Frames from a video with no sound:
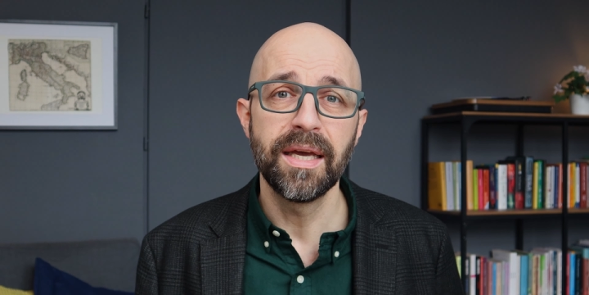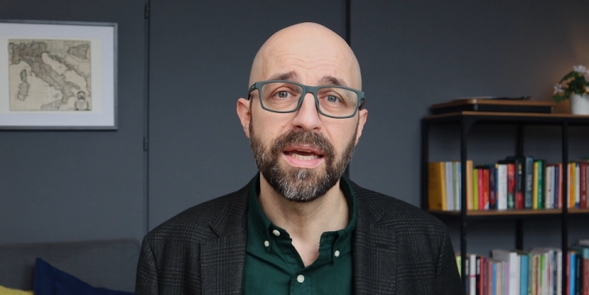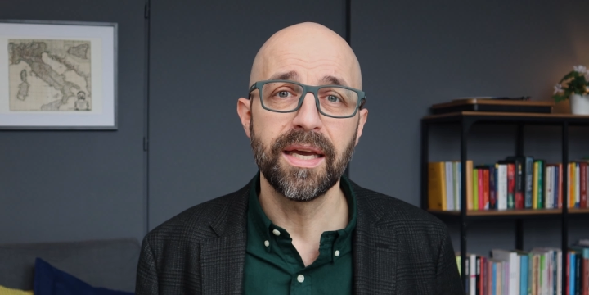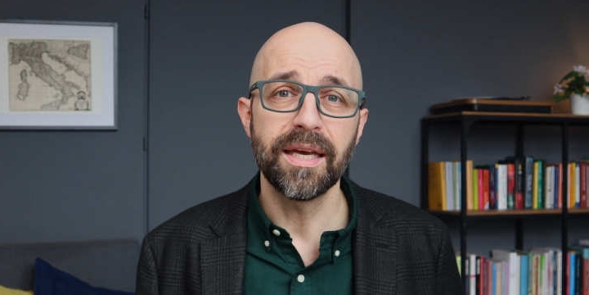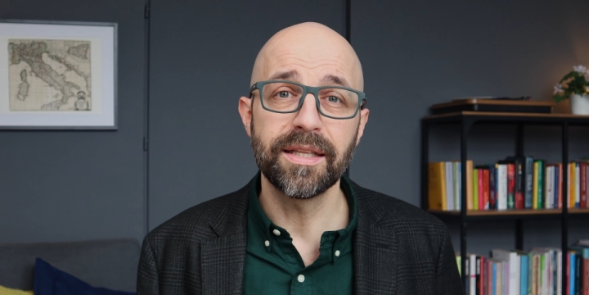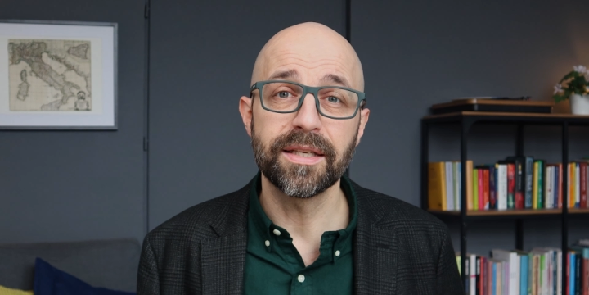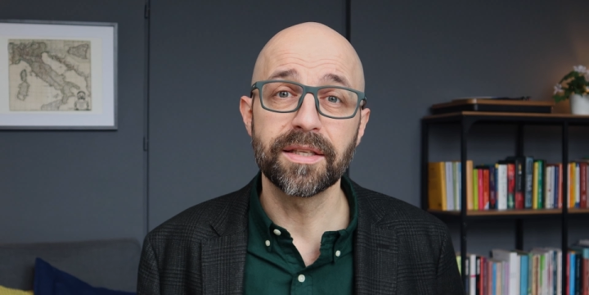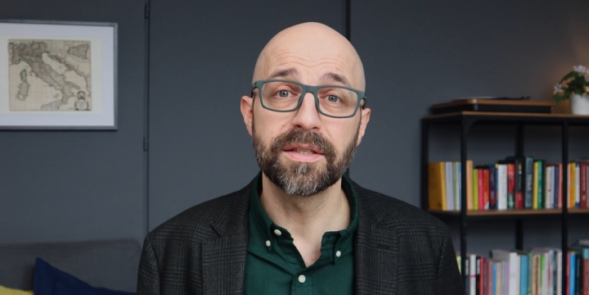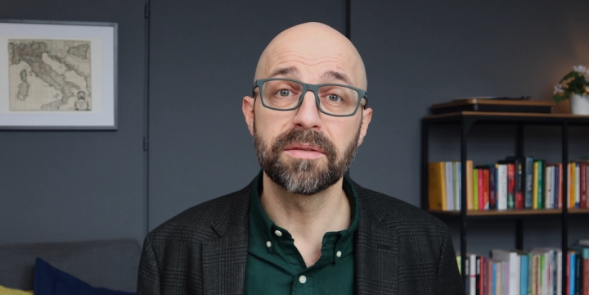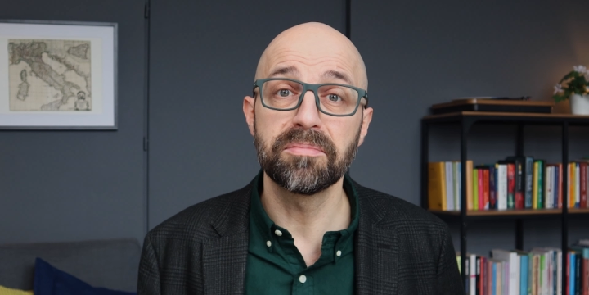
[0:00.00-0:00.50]

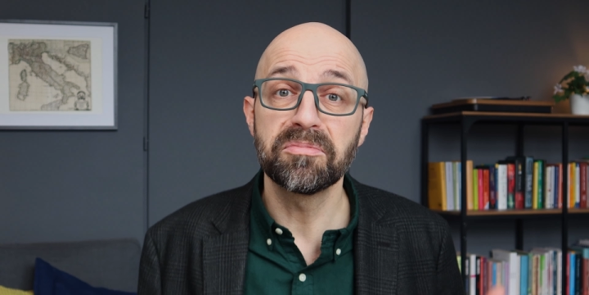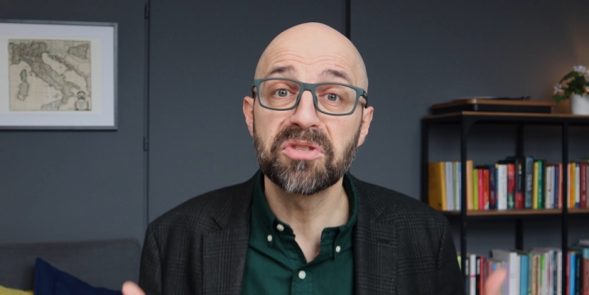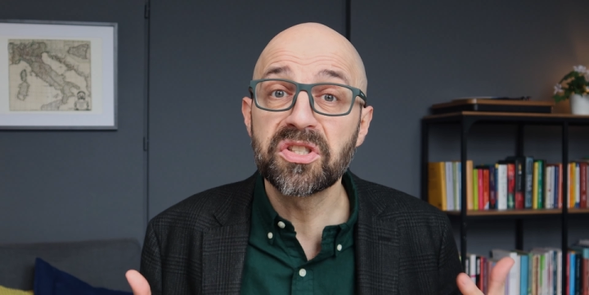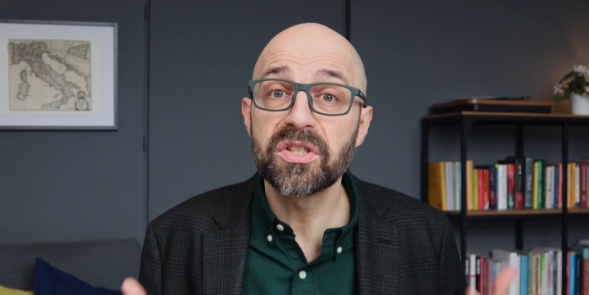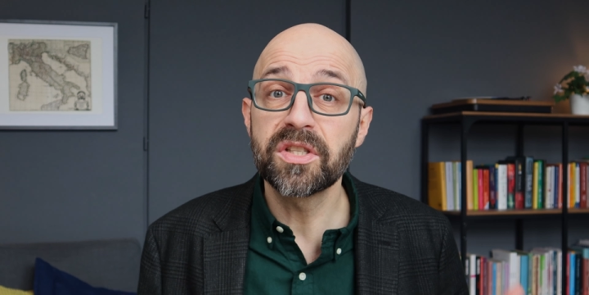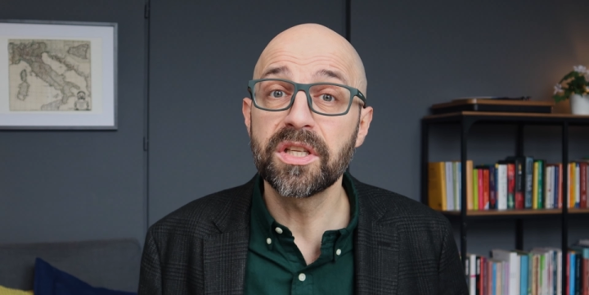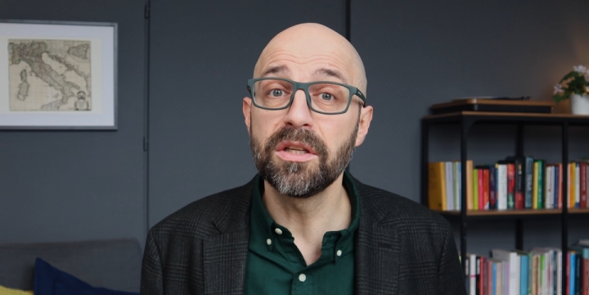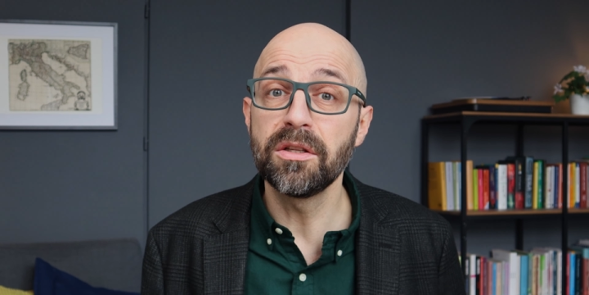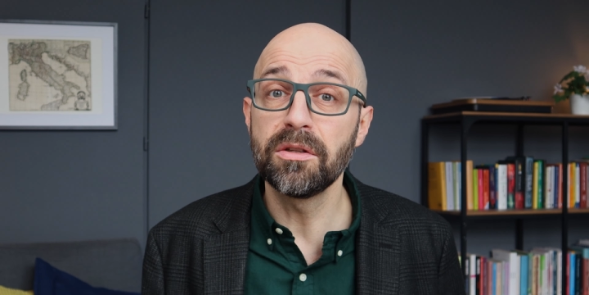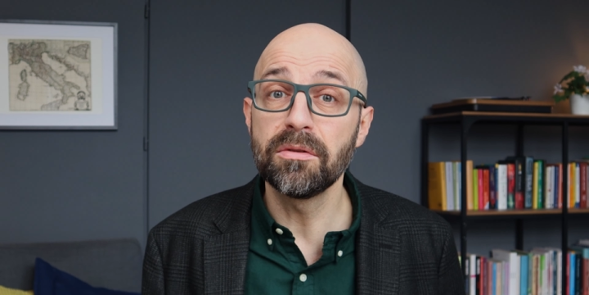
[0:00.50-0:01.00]
It is
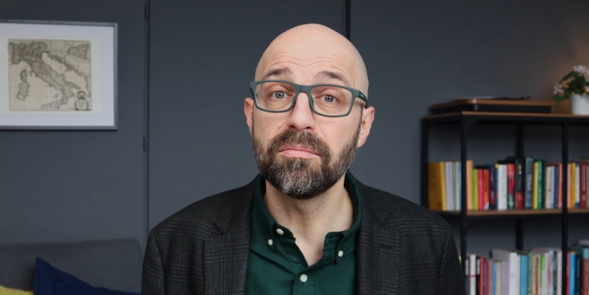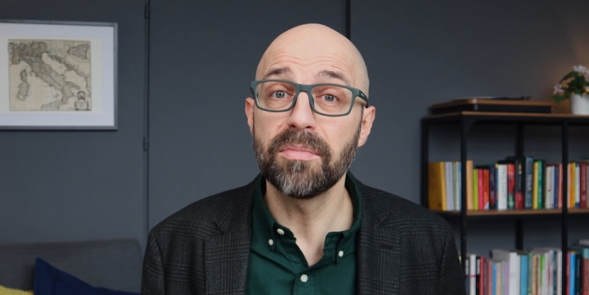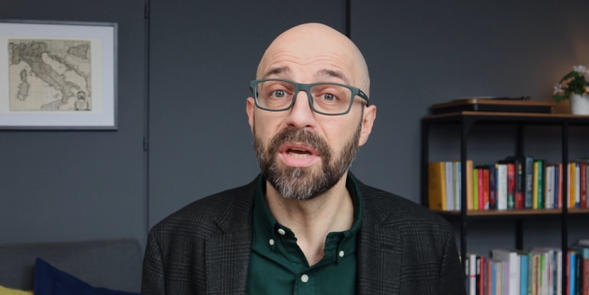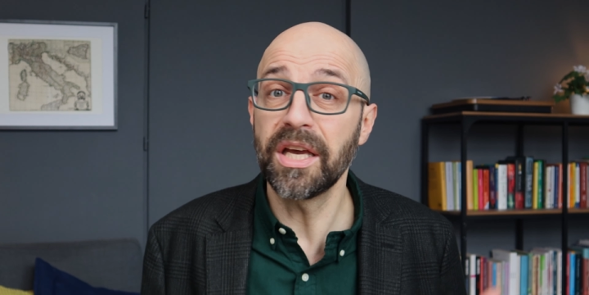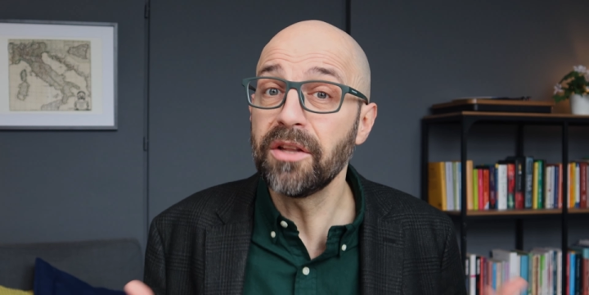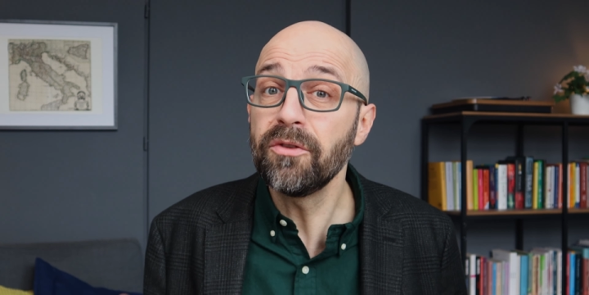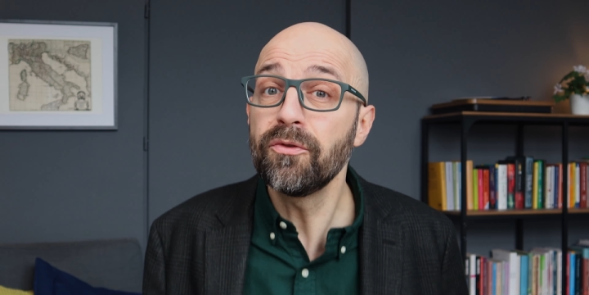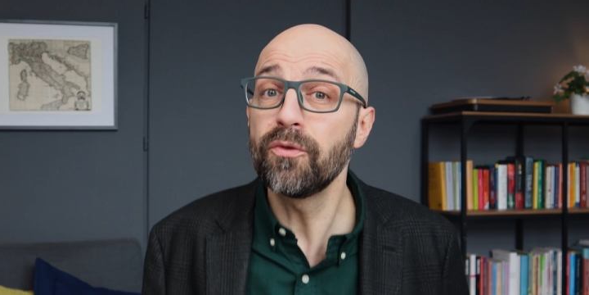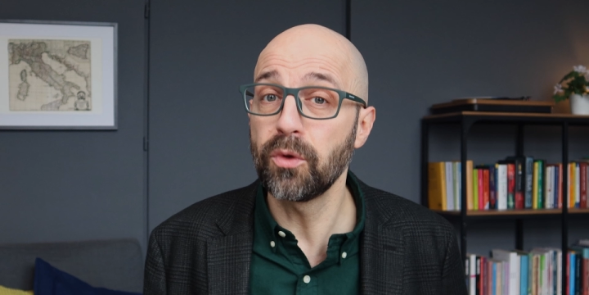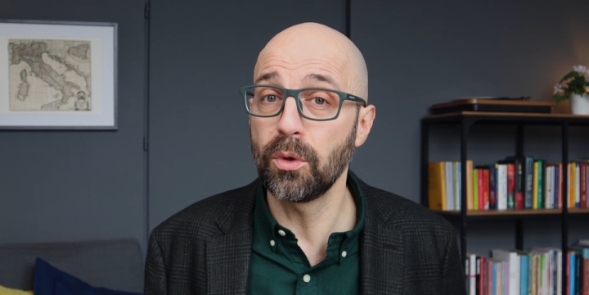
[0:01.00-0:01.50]
still
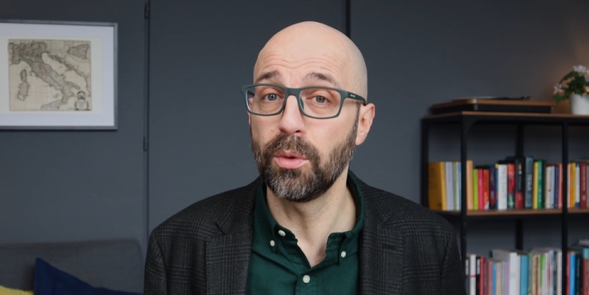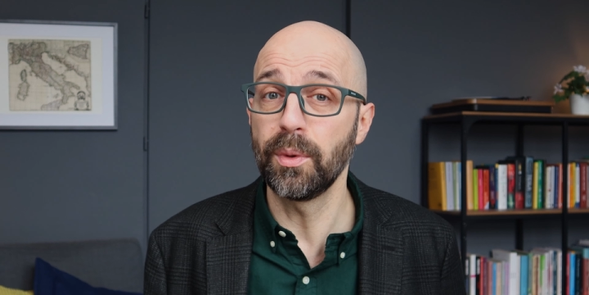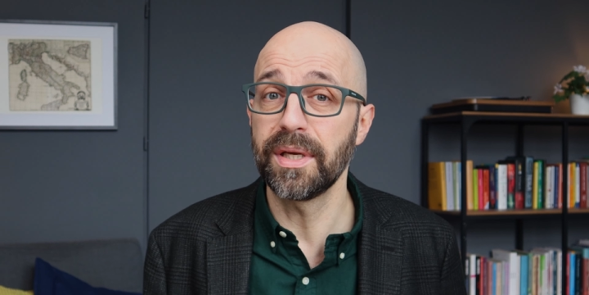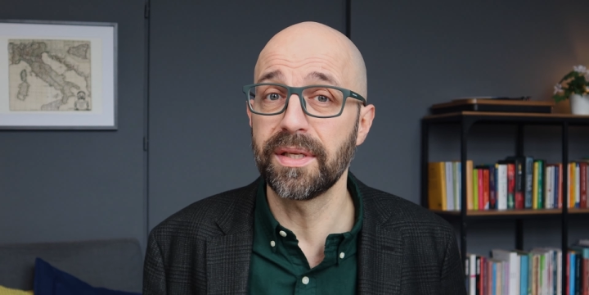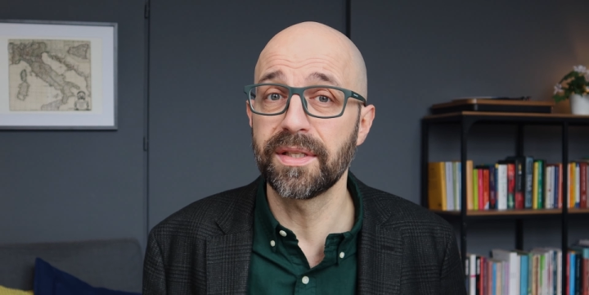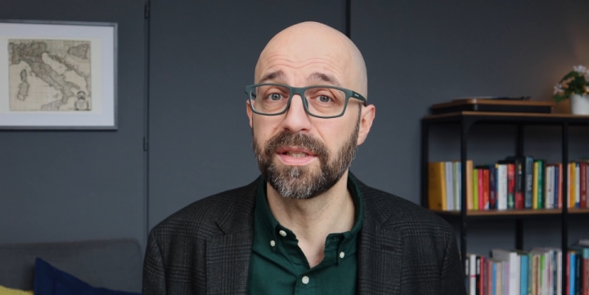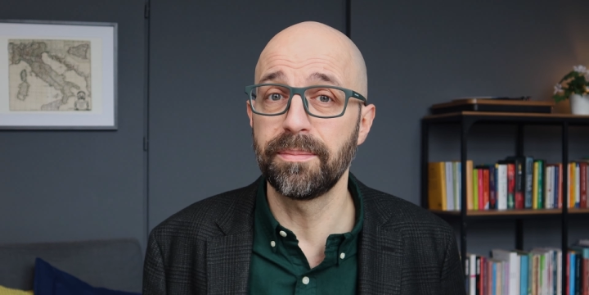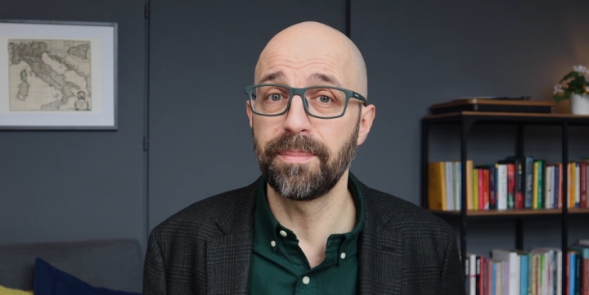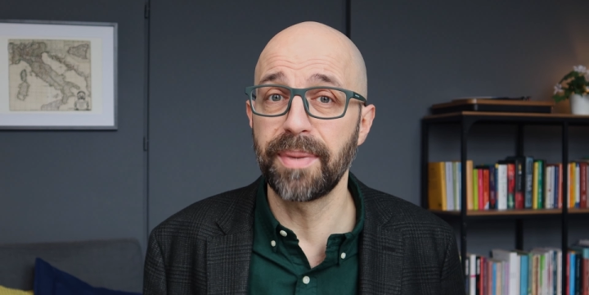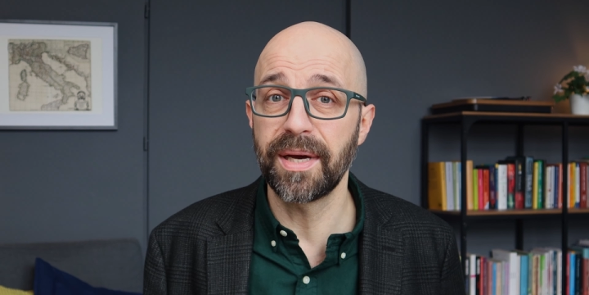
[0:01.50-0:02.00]
influenced